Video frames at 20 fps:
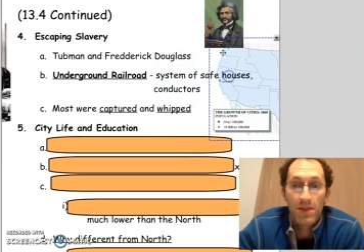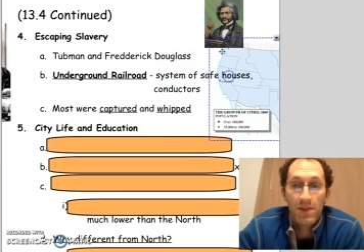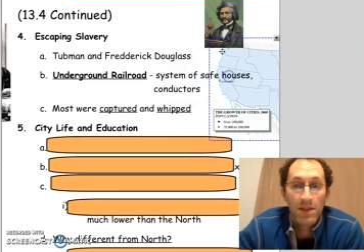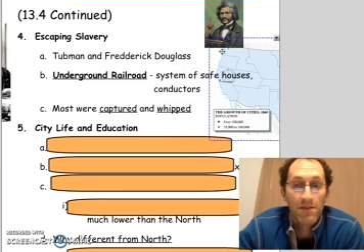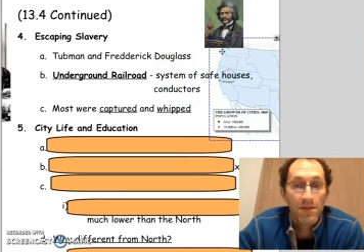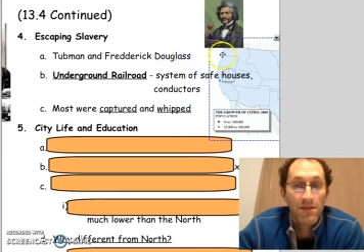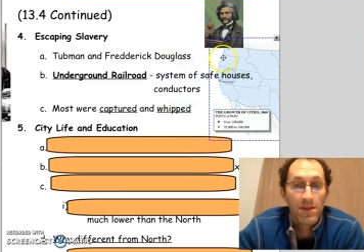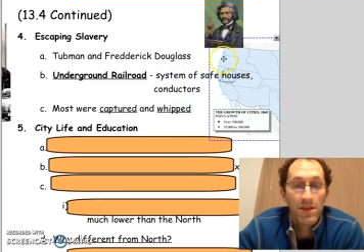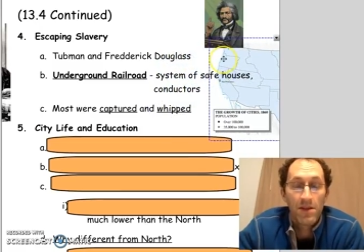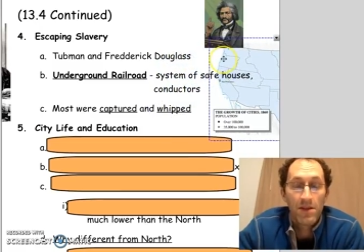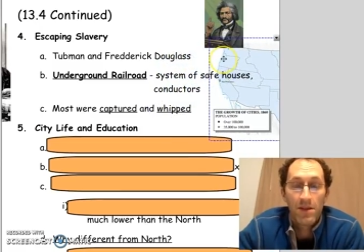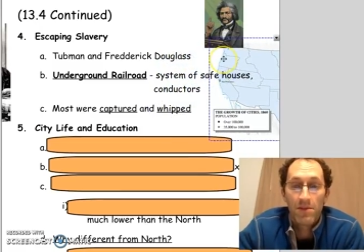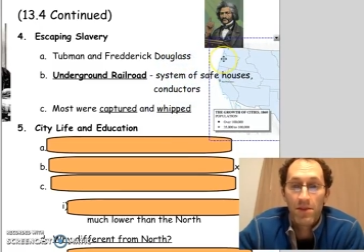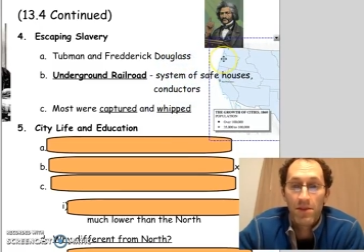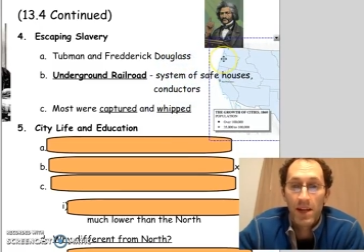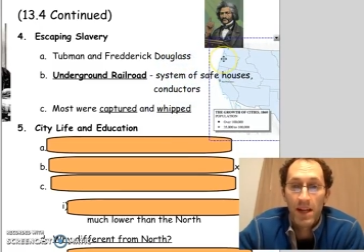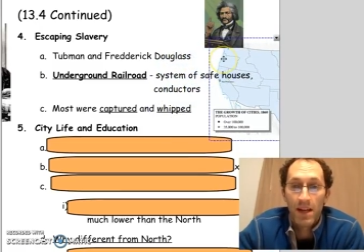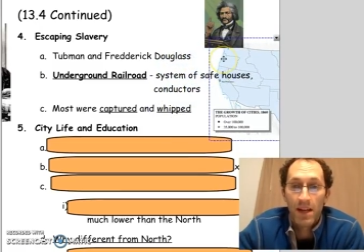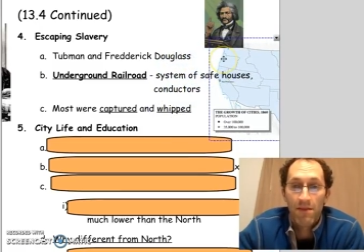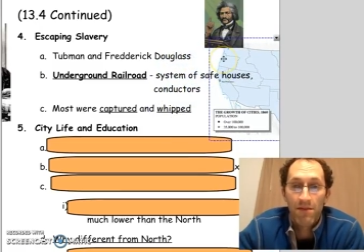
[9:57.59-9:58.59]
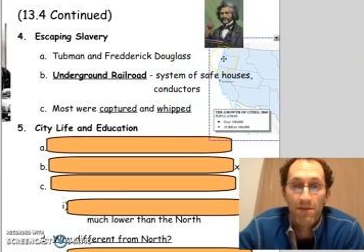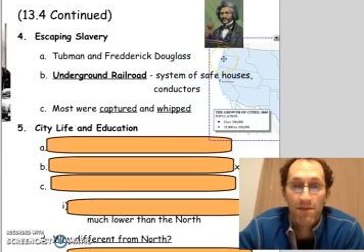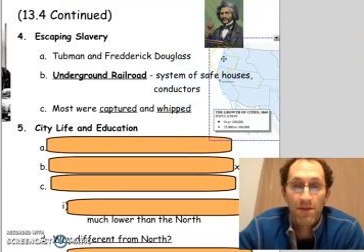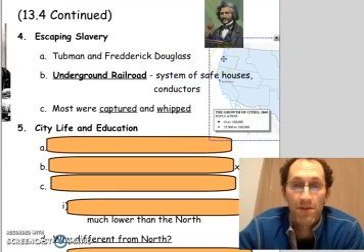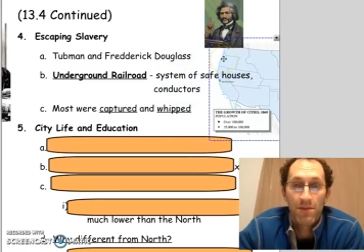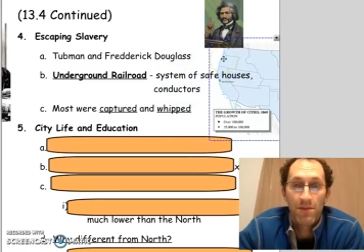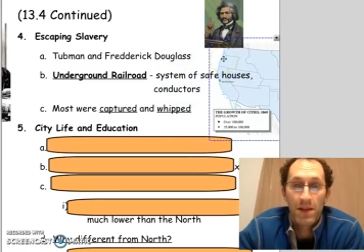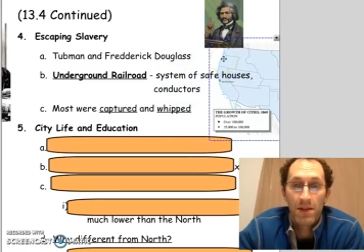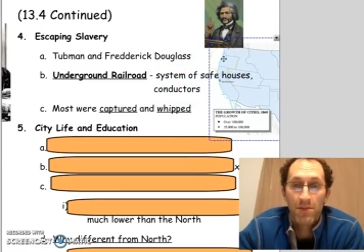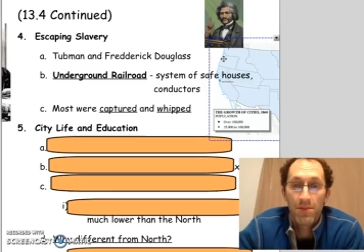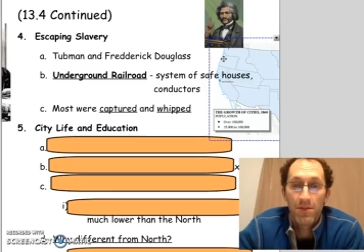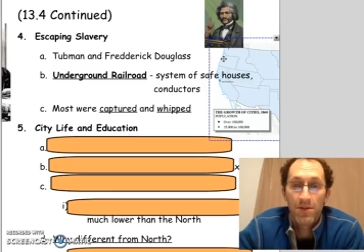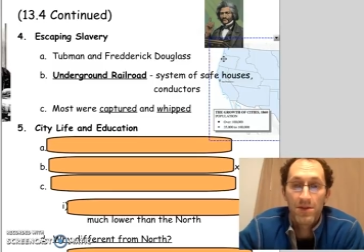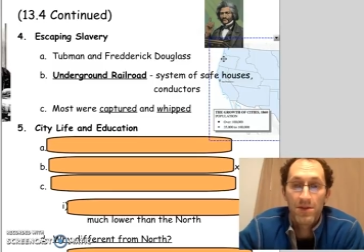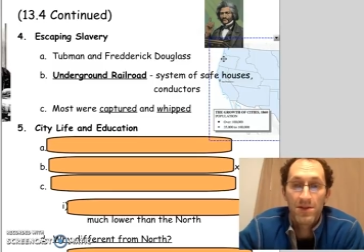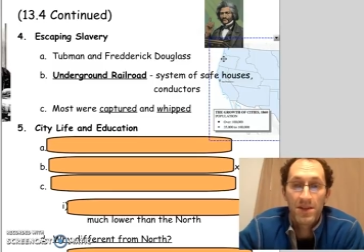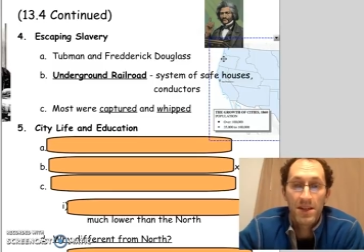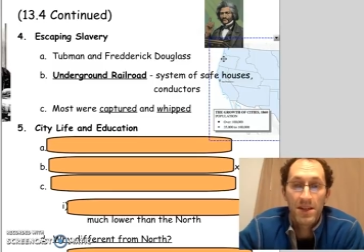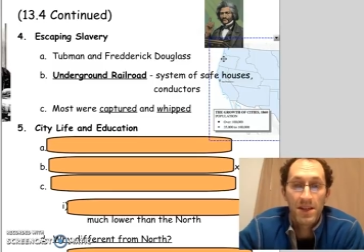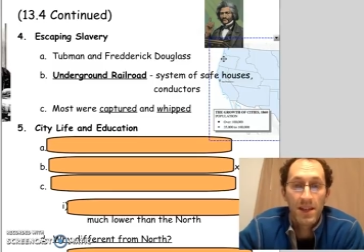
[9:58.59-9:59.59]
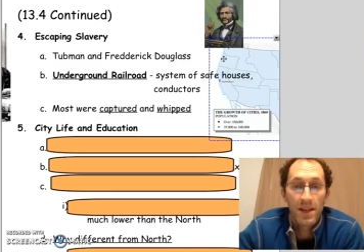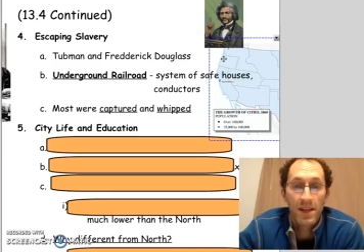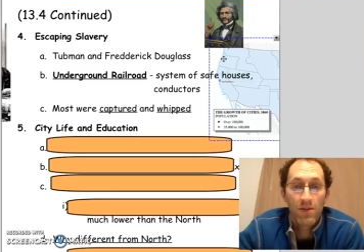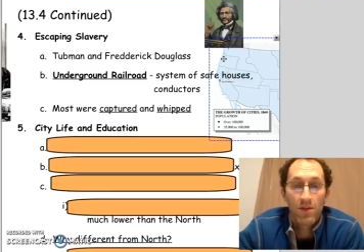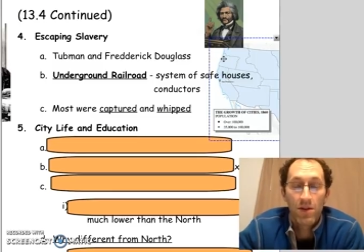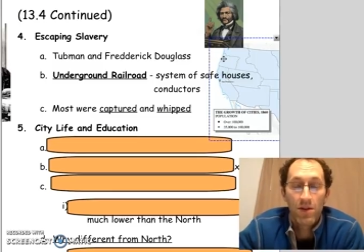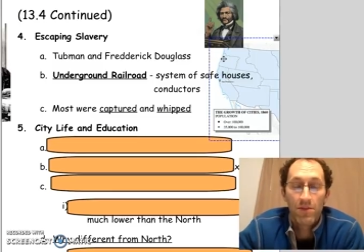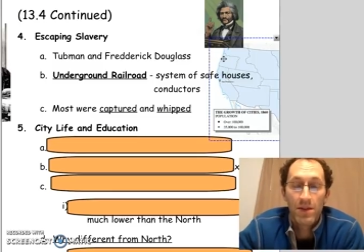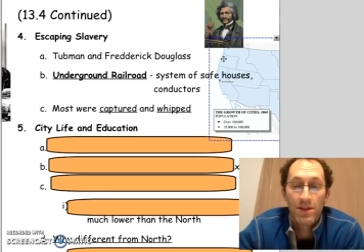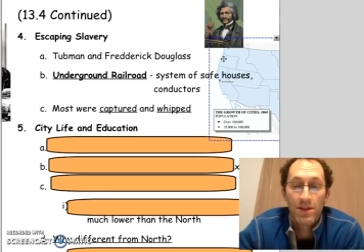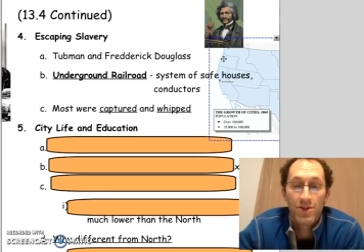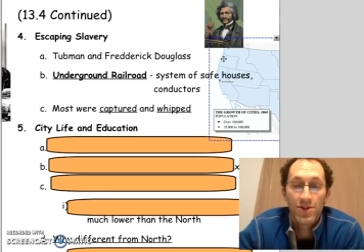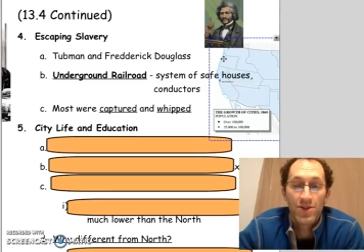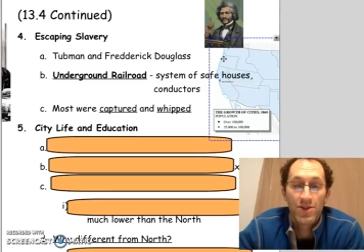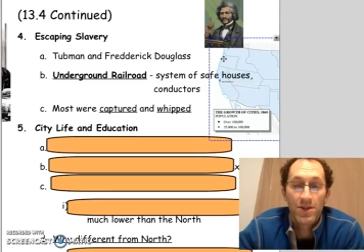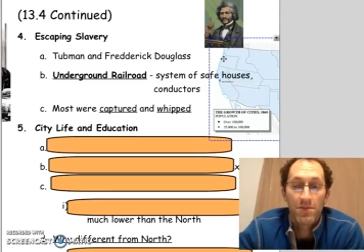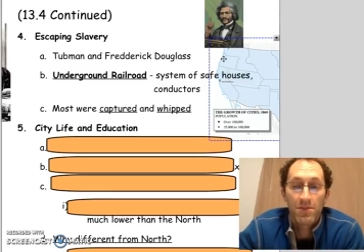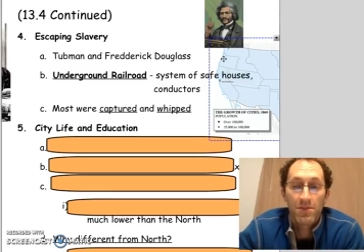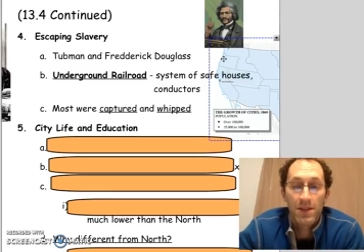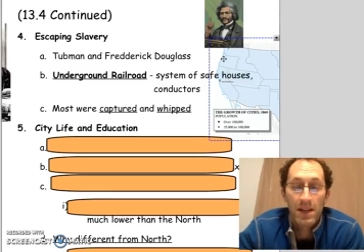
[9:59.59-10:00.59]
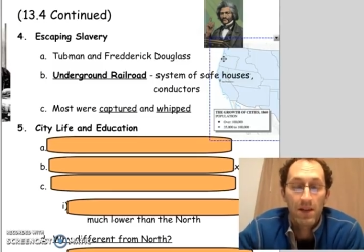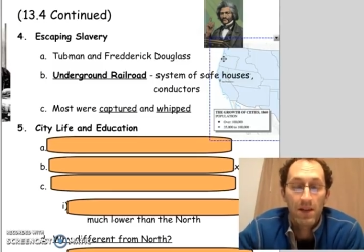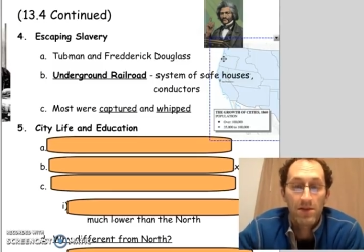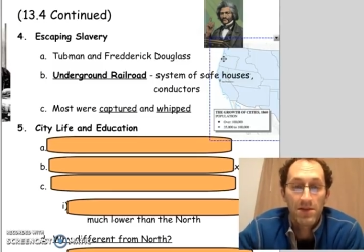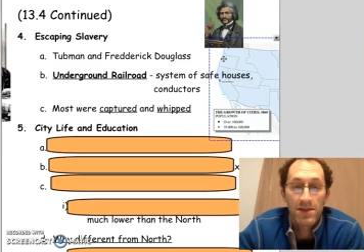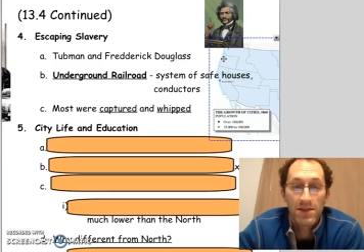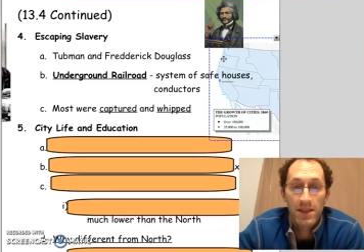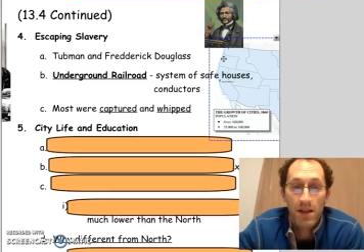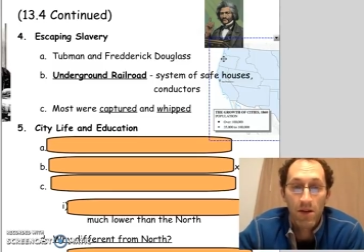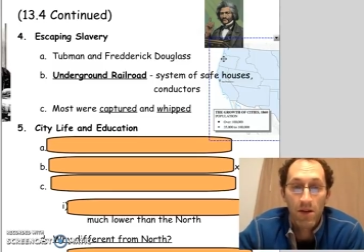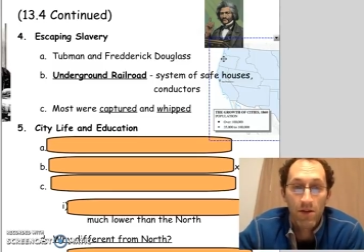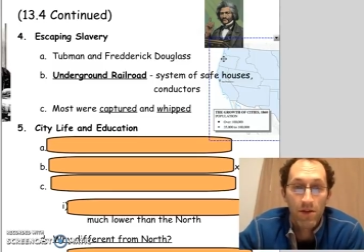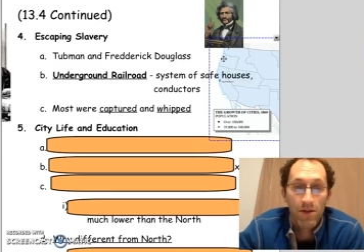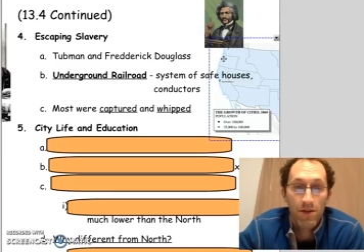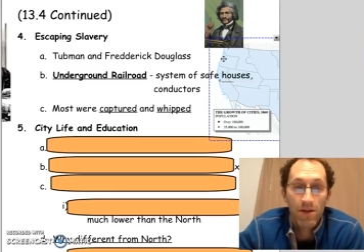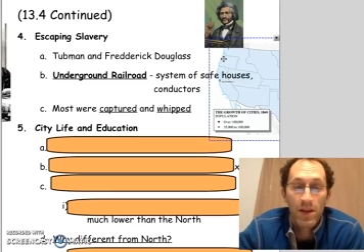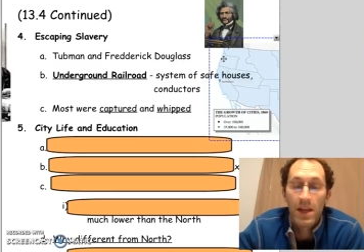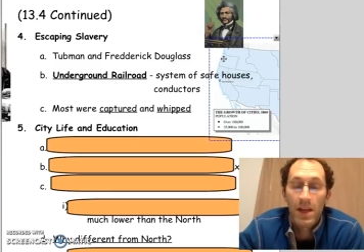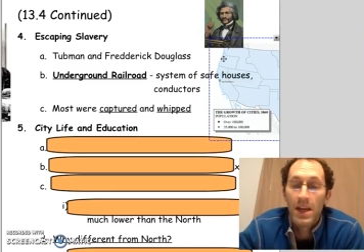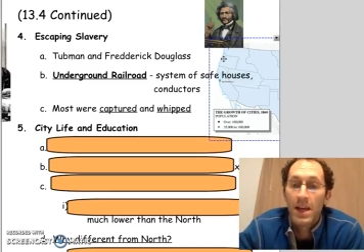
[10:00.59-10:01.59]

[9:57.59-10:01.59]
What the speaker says: even though they might have free papers, and they would have been shipped down south